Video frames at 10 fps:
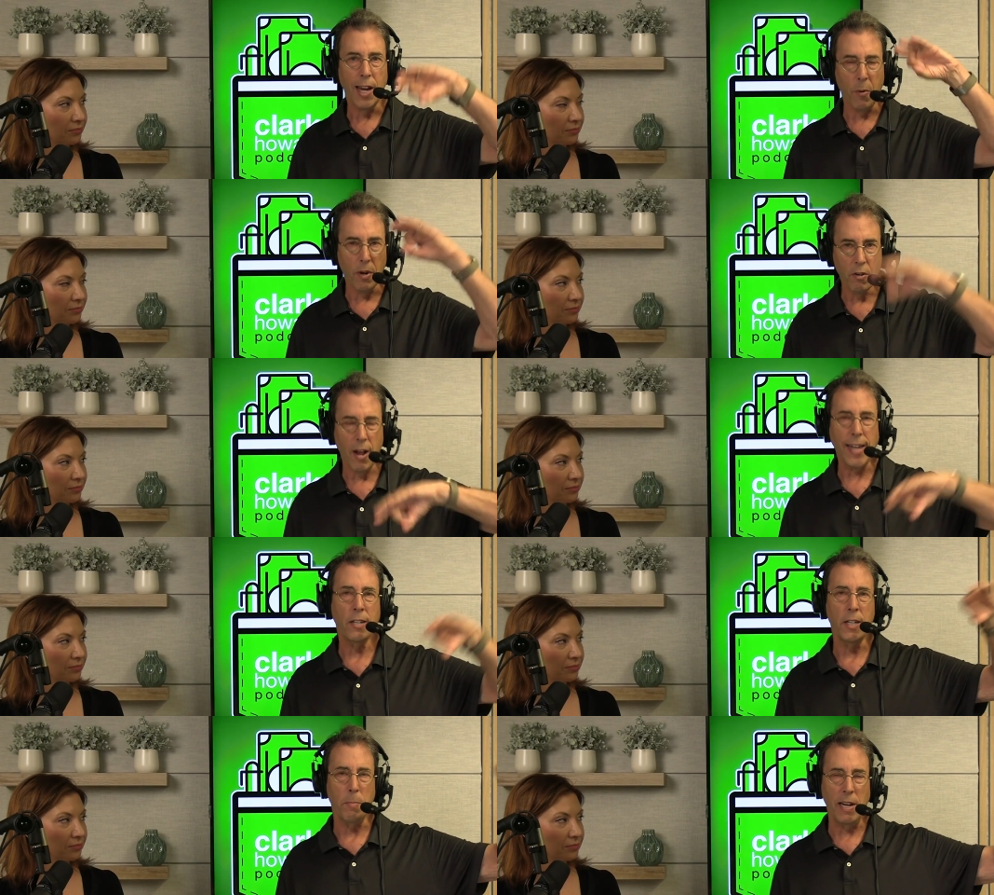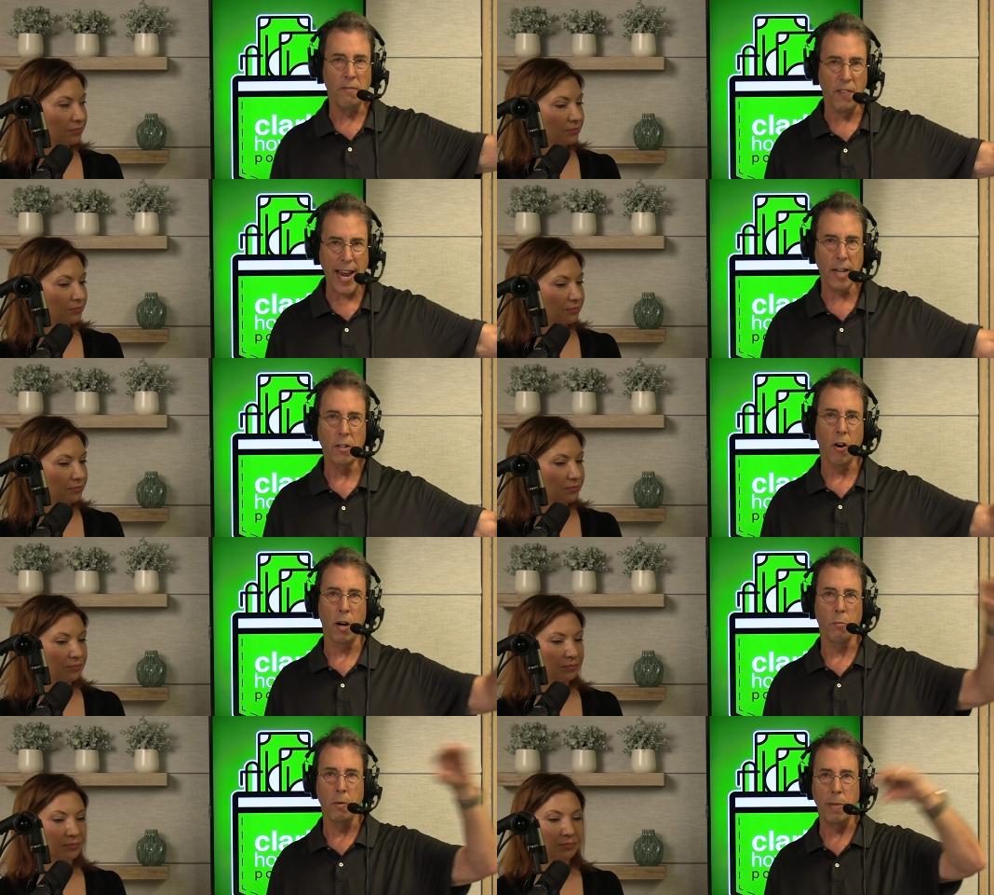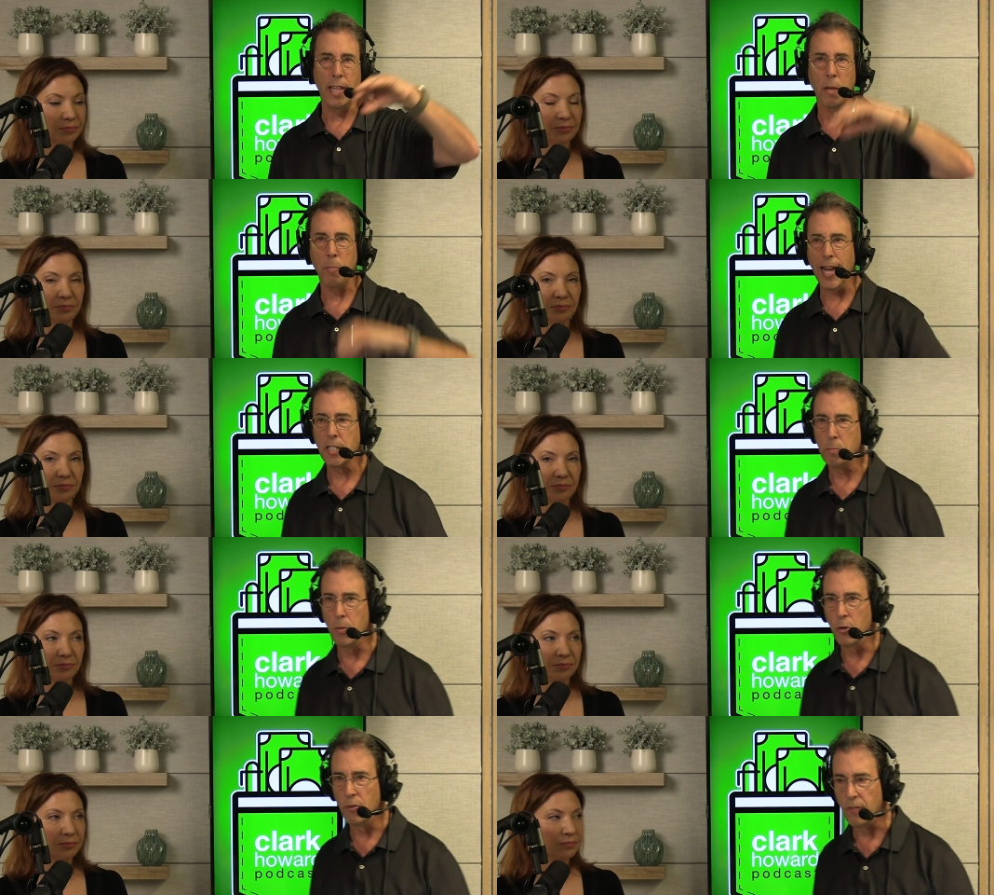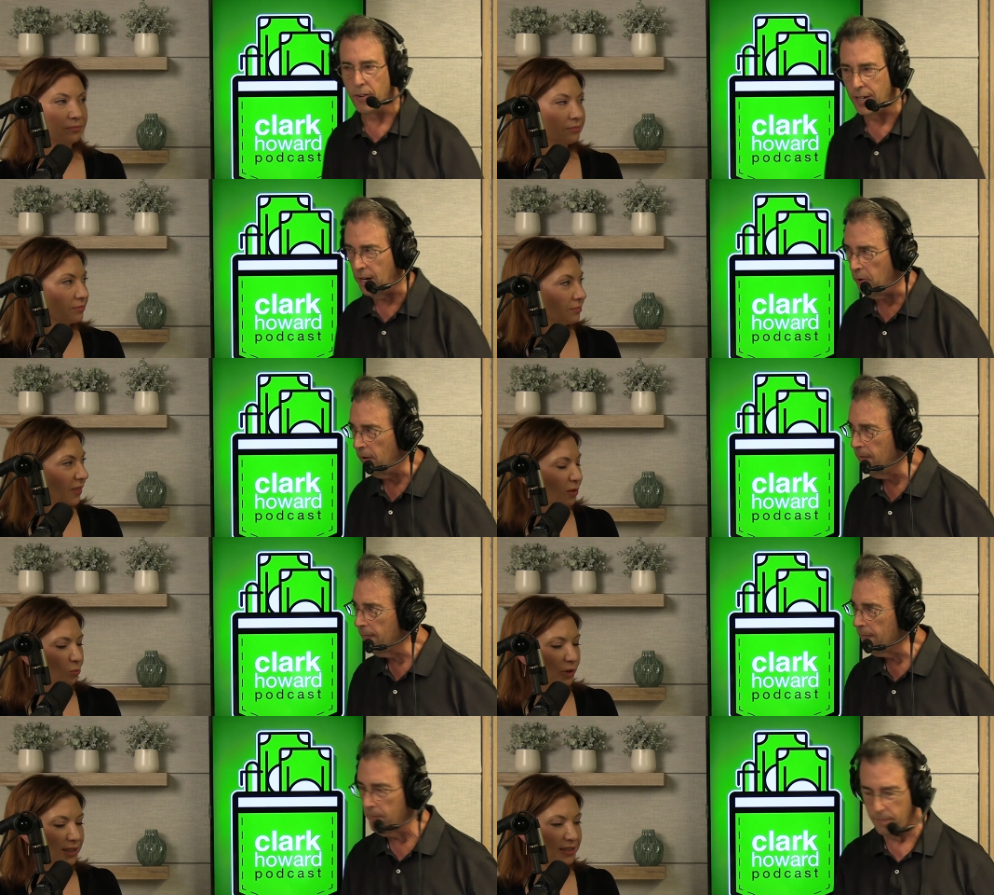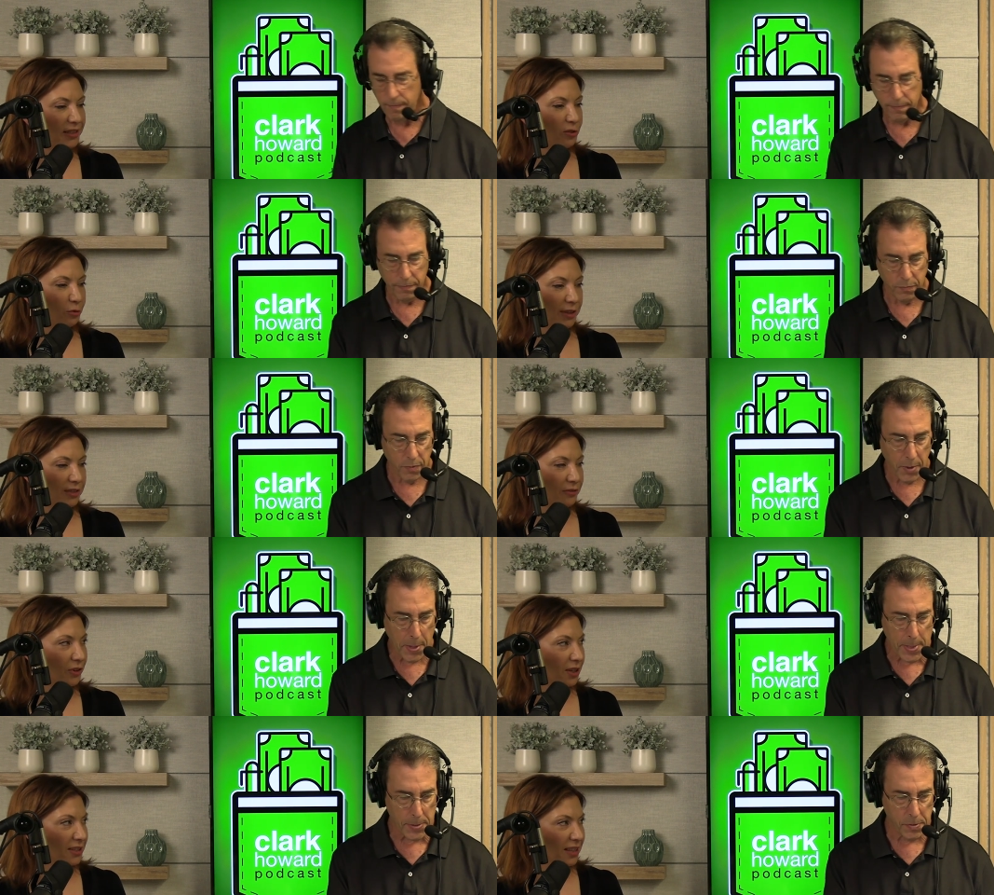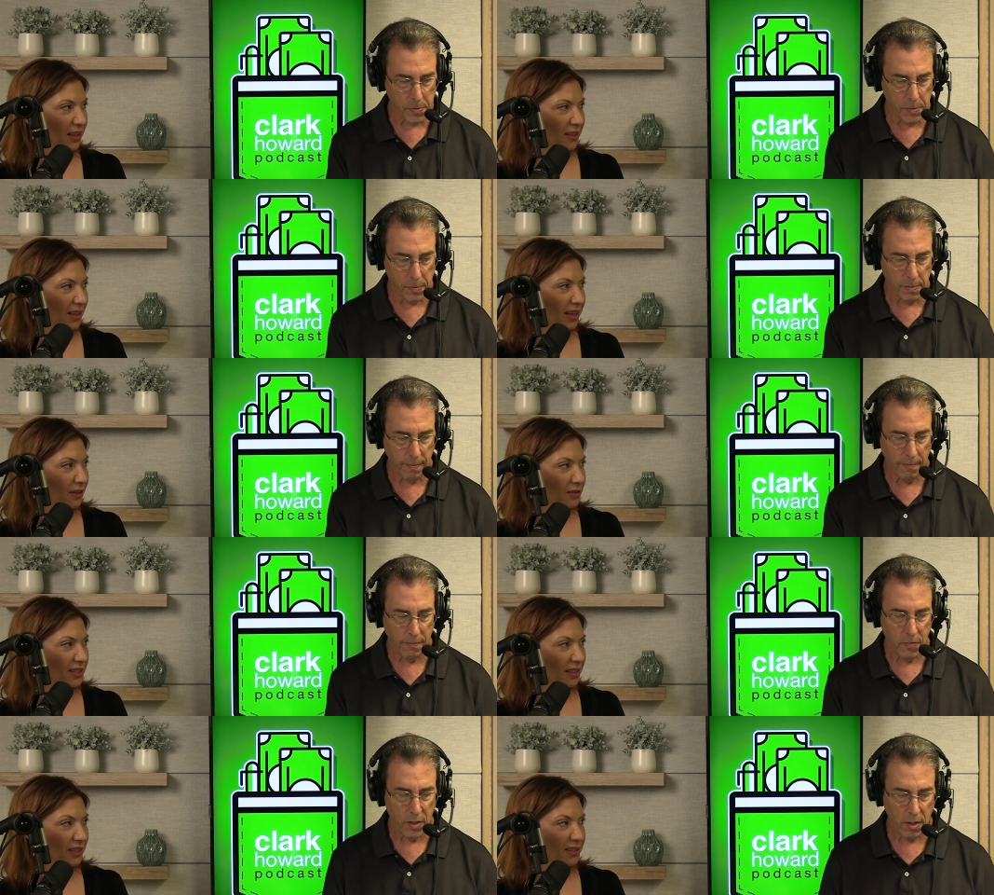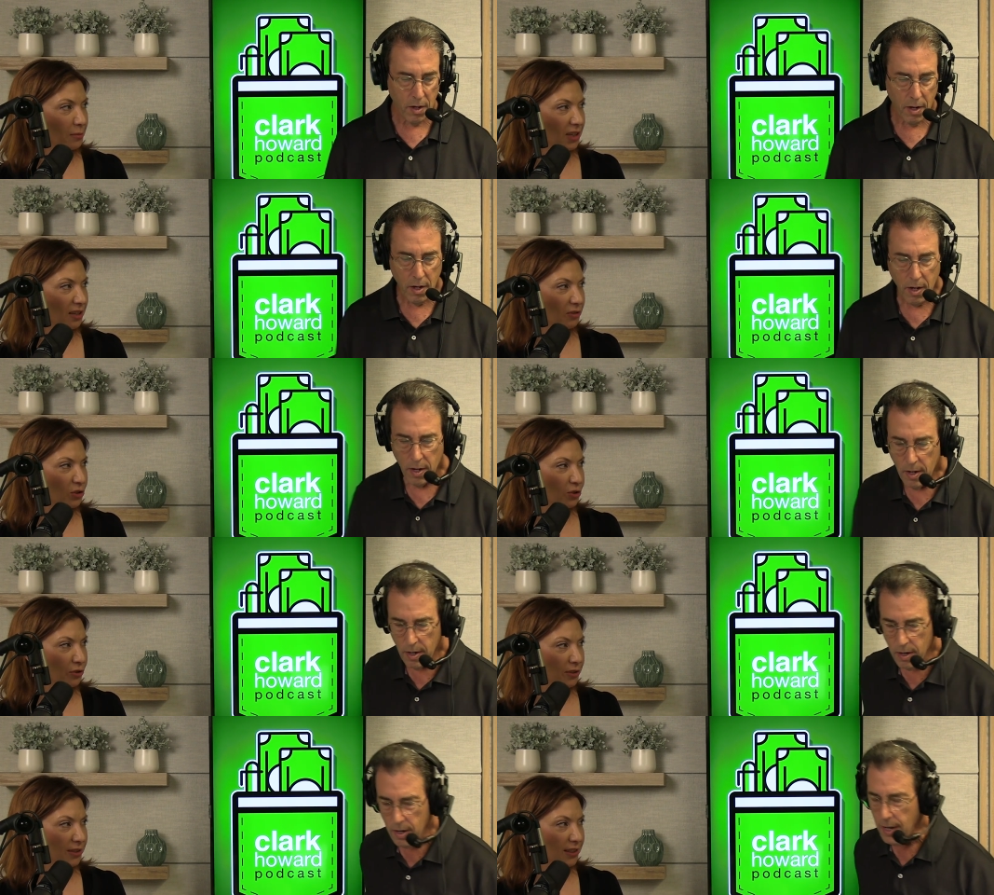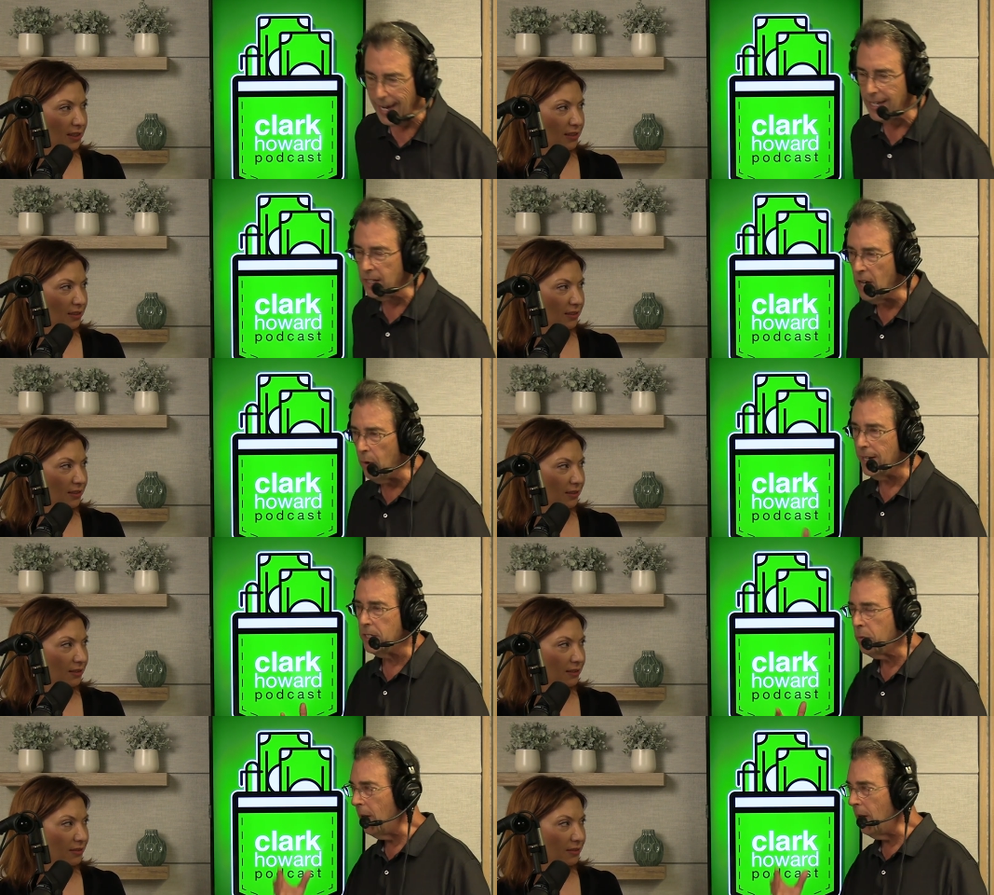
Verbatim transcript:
Speaker 1: it would likely be Vanguard would be the best move for you.
Speaker 2: And what is a transfer on death account? Is that like some kind of insurance thing? It,
Speaker 1: no, it's